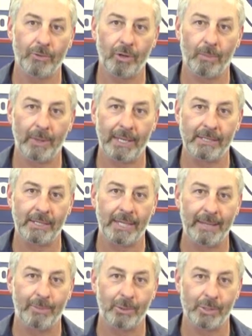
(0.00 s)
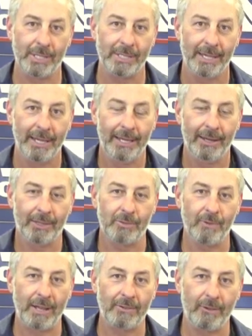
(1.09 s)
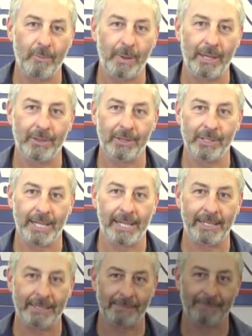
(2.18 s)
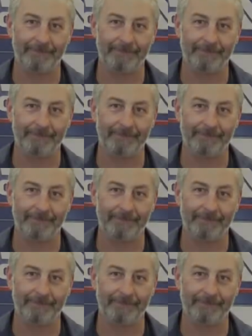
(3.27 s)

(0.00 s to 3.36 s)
drop links and D-bushes on this Range Rover P38.